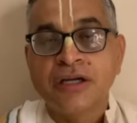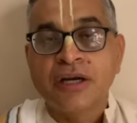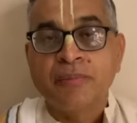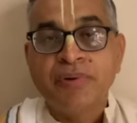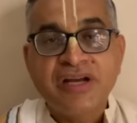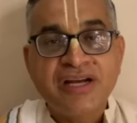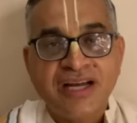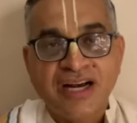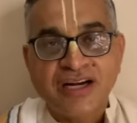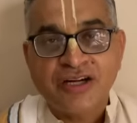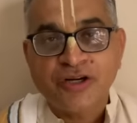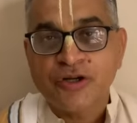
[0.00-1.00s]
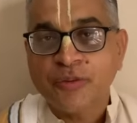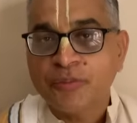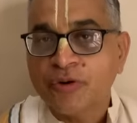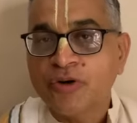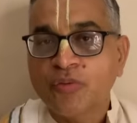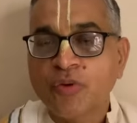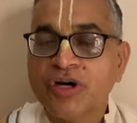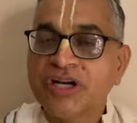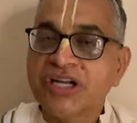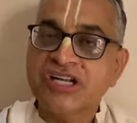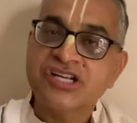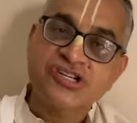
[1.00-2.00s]
being connected to your pure
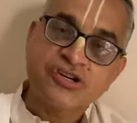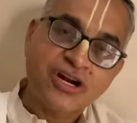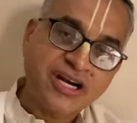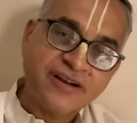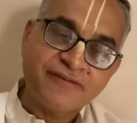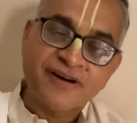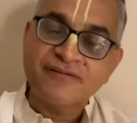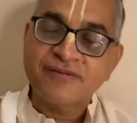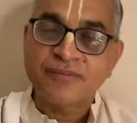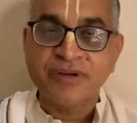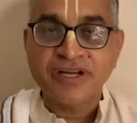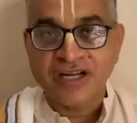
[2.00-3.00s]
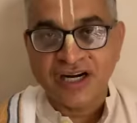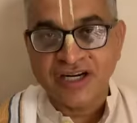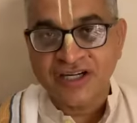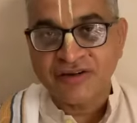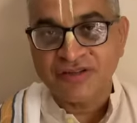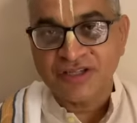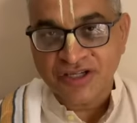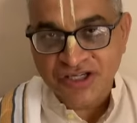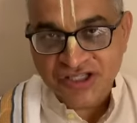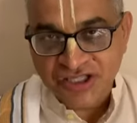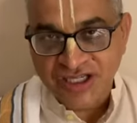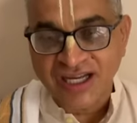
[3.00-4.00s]
devotee is non different from being connected with
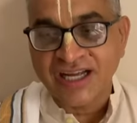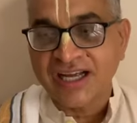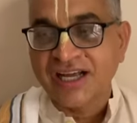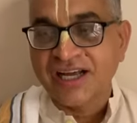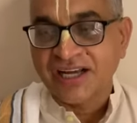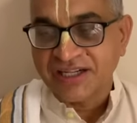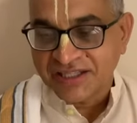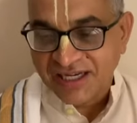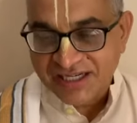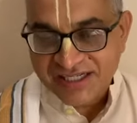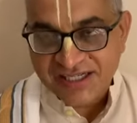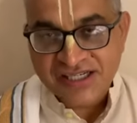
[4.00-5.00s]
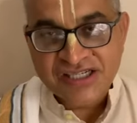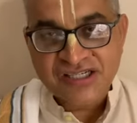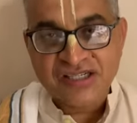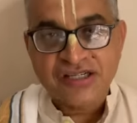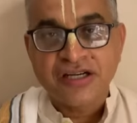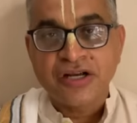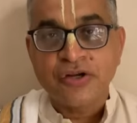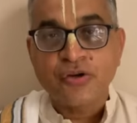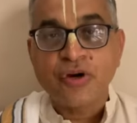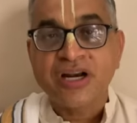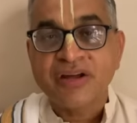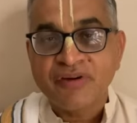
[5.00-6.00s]
Krishna. In that sense,
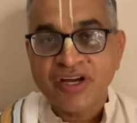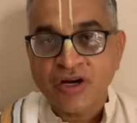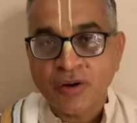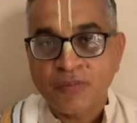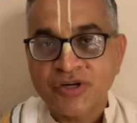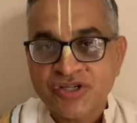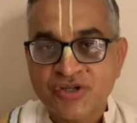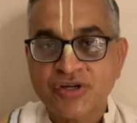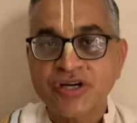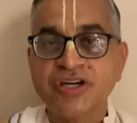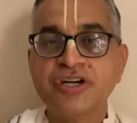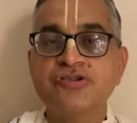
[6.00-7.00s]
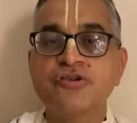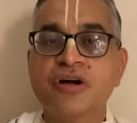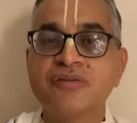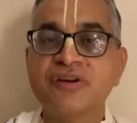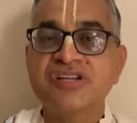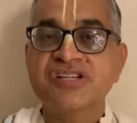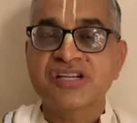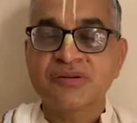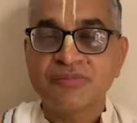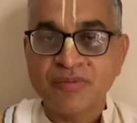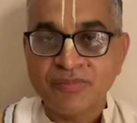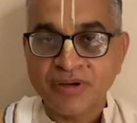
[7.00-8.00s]
you are giving an opportunity to always
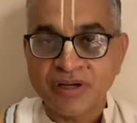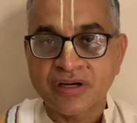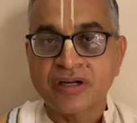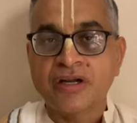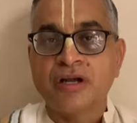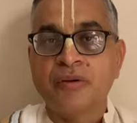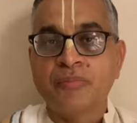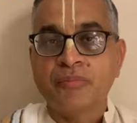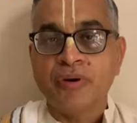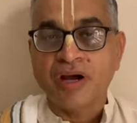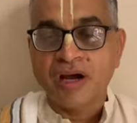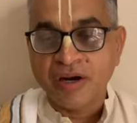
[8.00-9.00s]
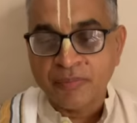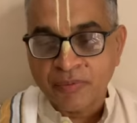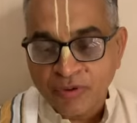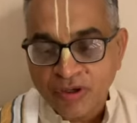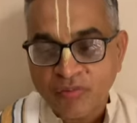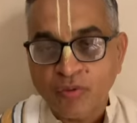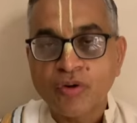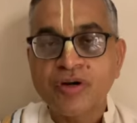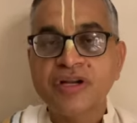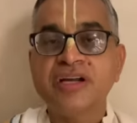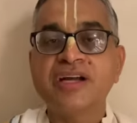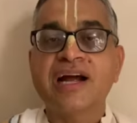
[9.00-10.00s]
remember uh, a pure
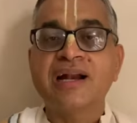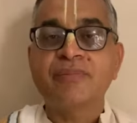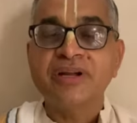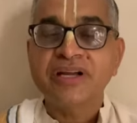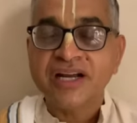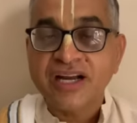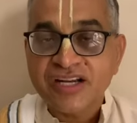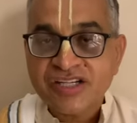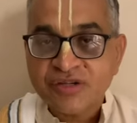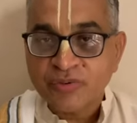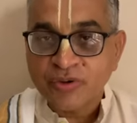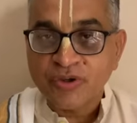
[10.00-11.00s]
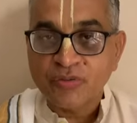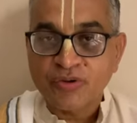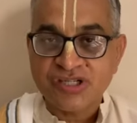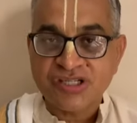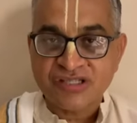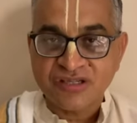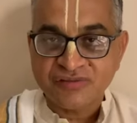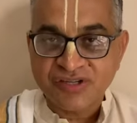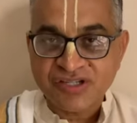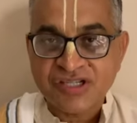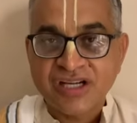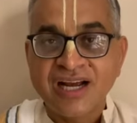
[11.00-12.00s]
devotee and being engaged in pure devotion
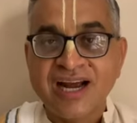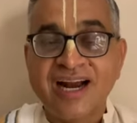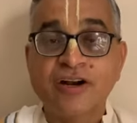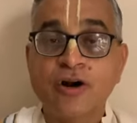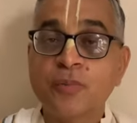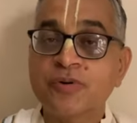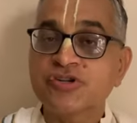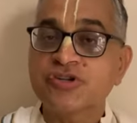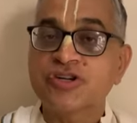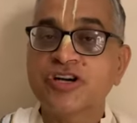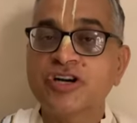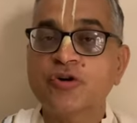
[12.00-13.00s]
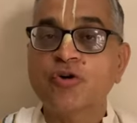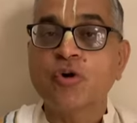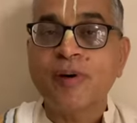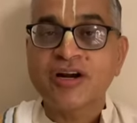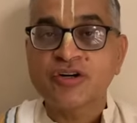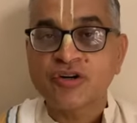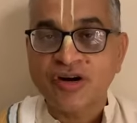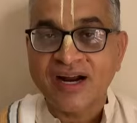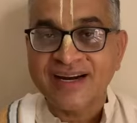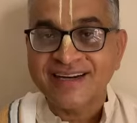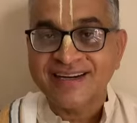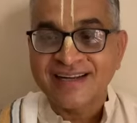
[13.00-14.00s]
service and an opportunity to go back to
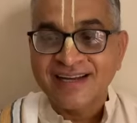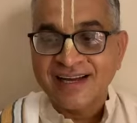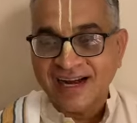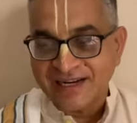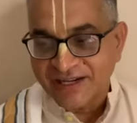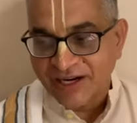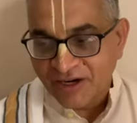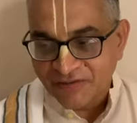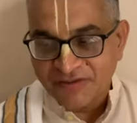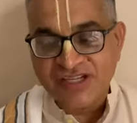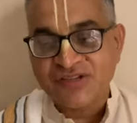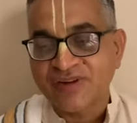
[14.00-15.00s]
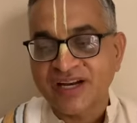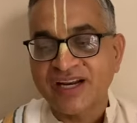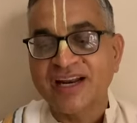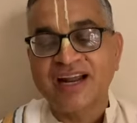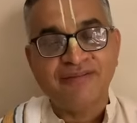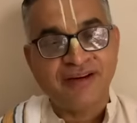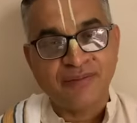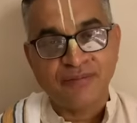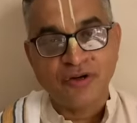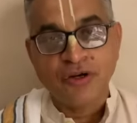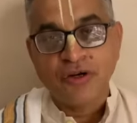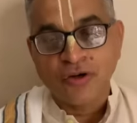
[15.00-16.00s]
Godhead at the end of this very
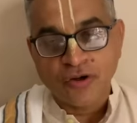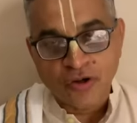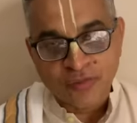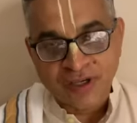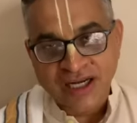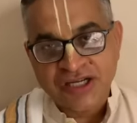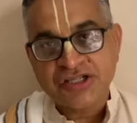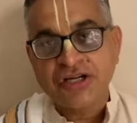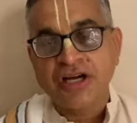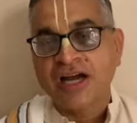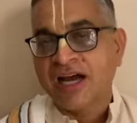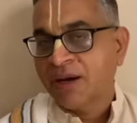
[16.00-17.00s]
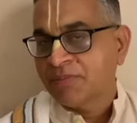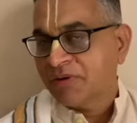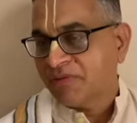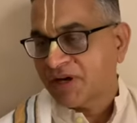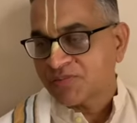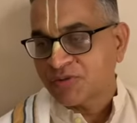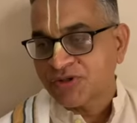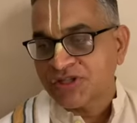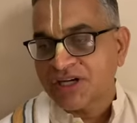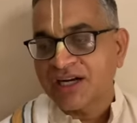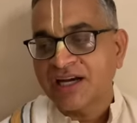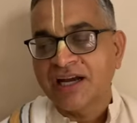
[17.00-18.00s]
lifetime. Guru Maharaj, happy Vyas
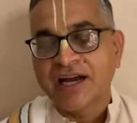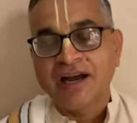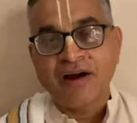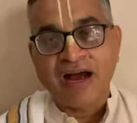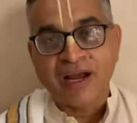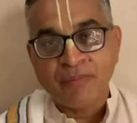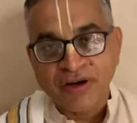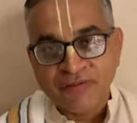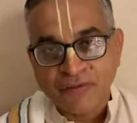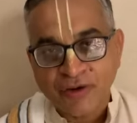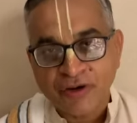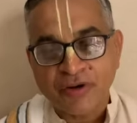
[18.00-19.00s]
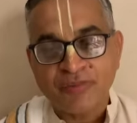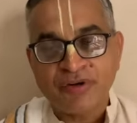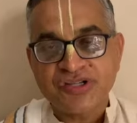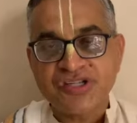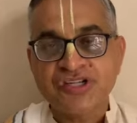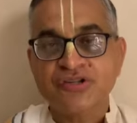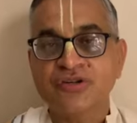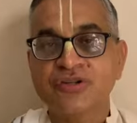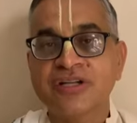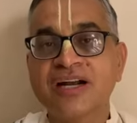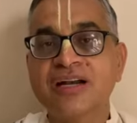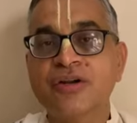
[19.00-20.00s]
Puja. I beg for your mercy so
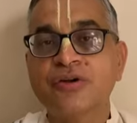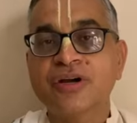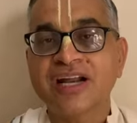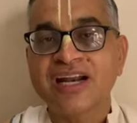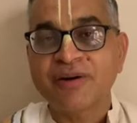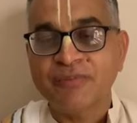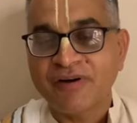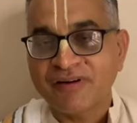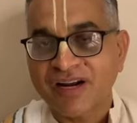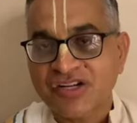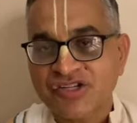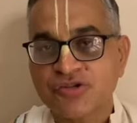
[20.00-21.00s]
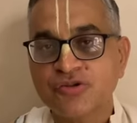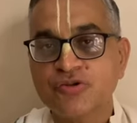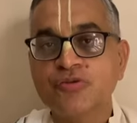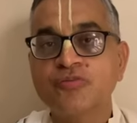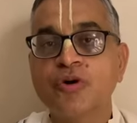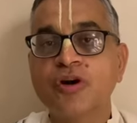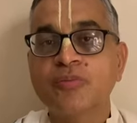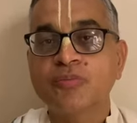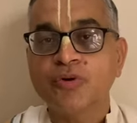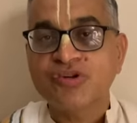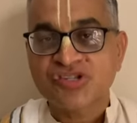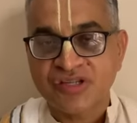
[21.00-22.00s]
that you can empower us to do more and
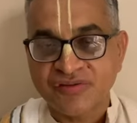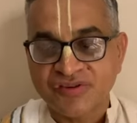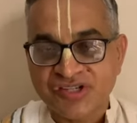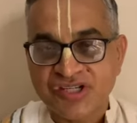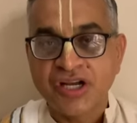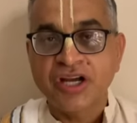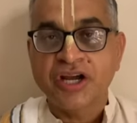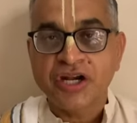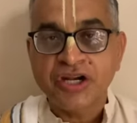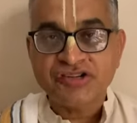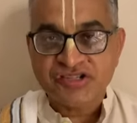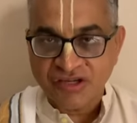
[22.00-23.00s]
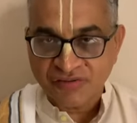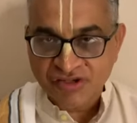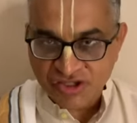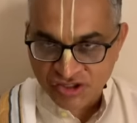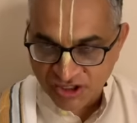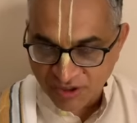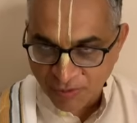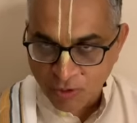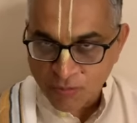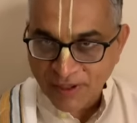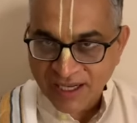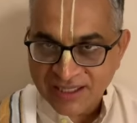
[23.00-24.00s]
more service in your service to Srila
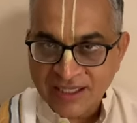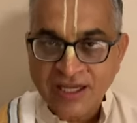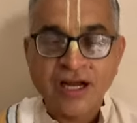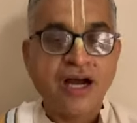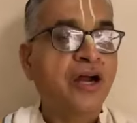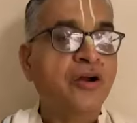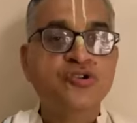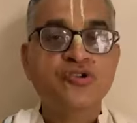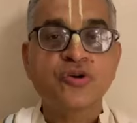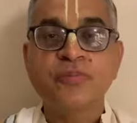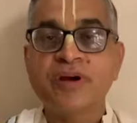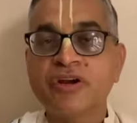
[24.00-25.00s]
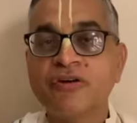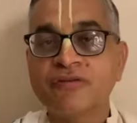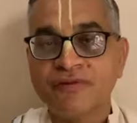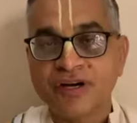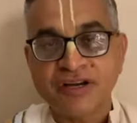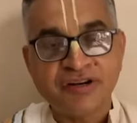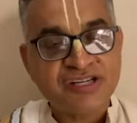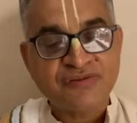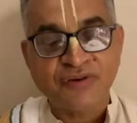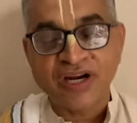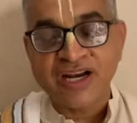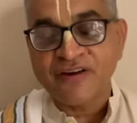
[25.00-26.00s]
Prabhupada. I also beg your forgiveness
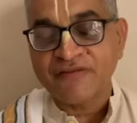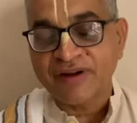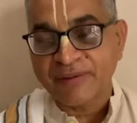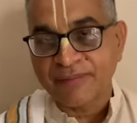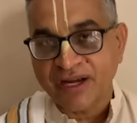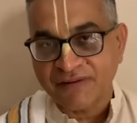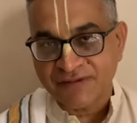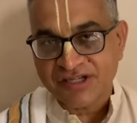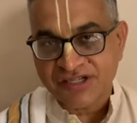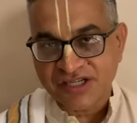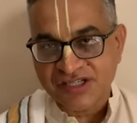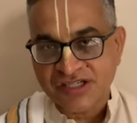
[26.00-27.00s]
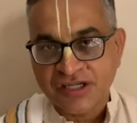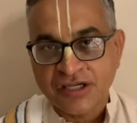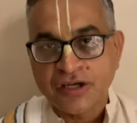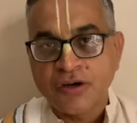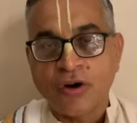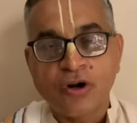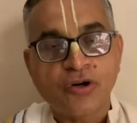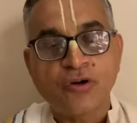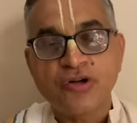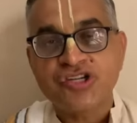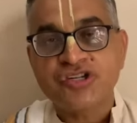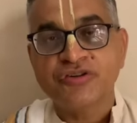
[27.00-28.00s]
for any of my offenses. All
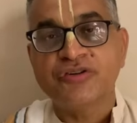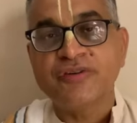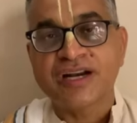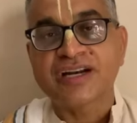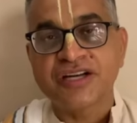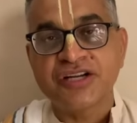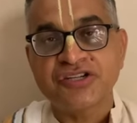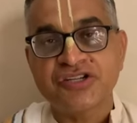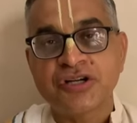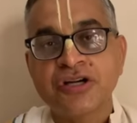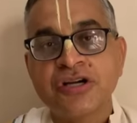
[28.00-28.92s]
glories to your divine grace.